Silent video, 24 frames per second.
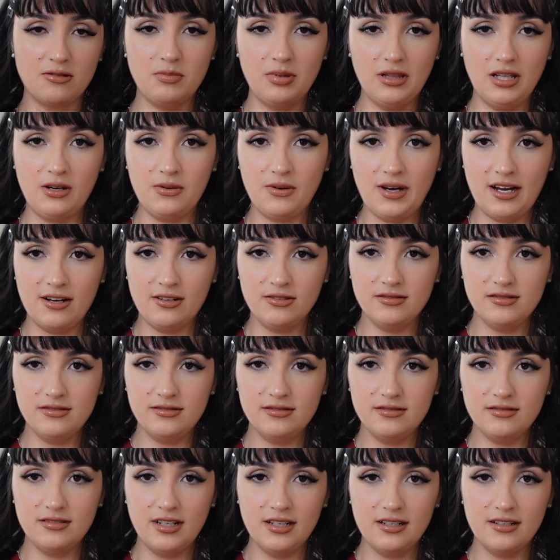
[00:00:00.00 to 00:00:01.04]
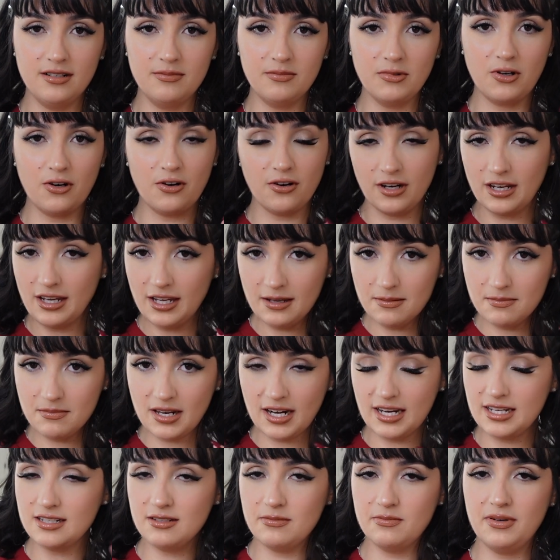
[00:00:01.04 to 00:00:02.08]
blowout cream, but
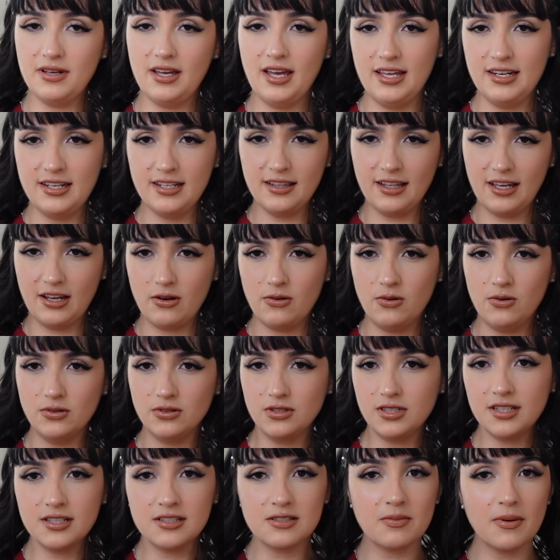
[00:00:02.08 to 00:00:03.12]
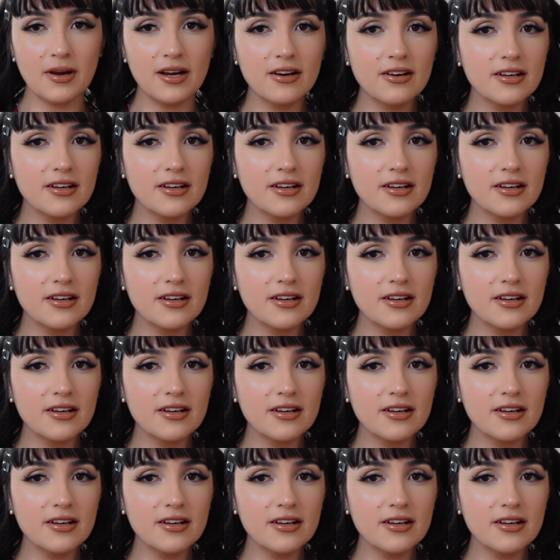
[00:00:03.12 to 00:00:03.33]
I didn't put any like holding spray or